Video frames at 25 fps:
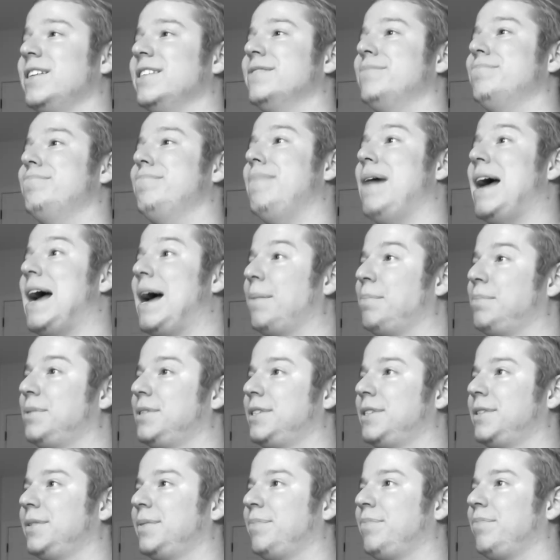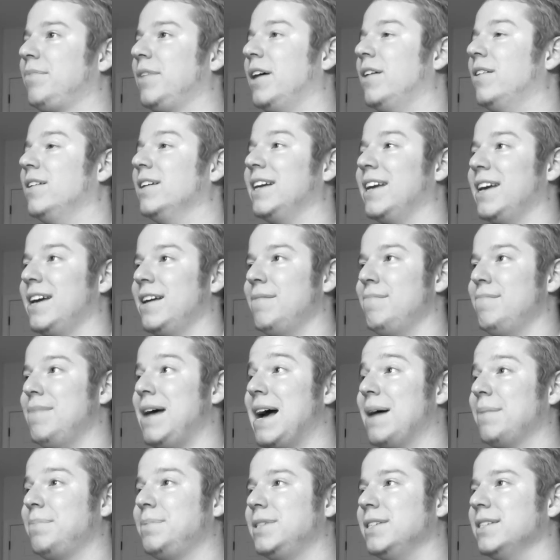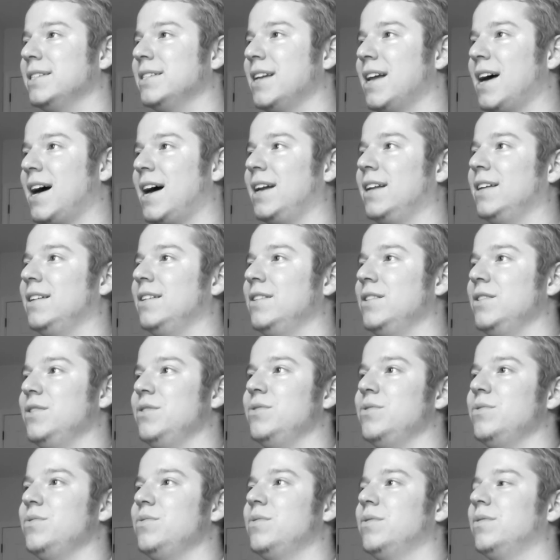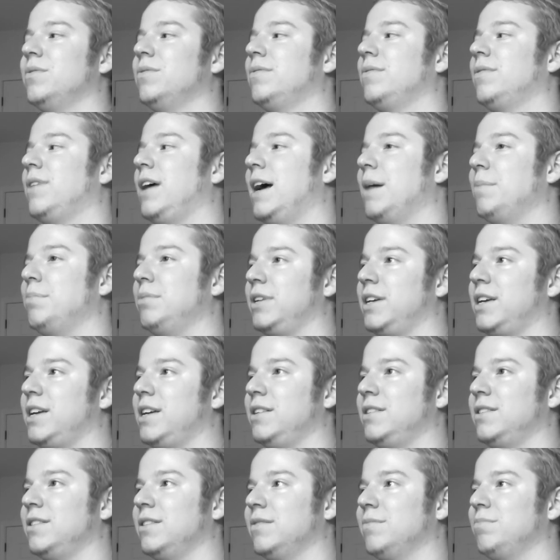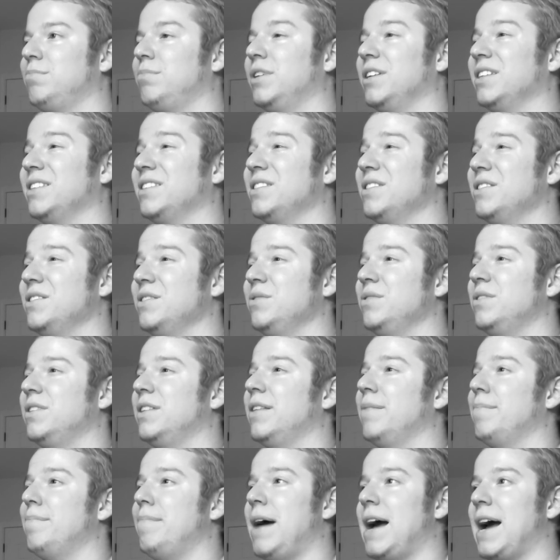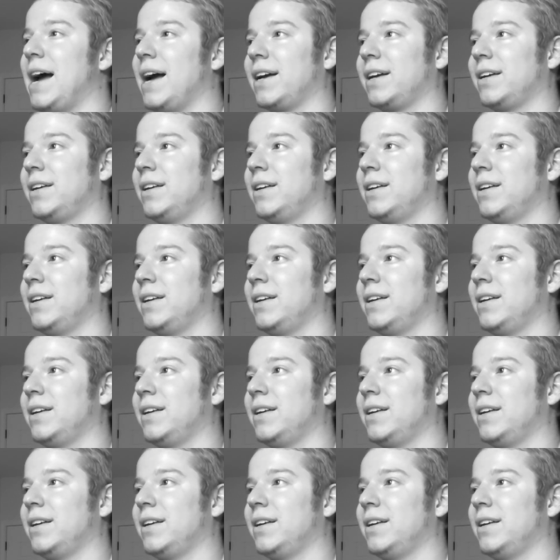is Maps. Now again, Maps is not a new application, but it's new to the Mac.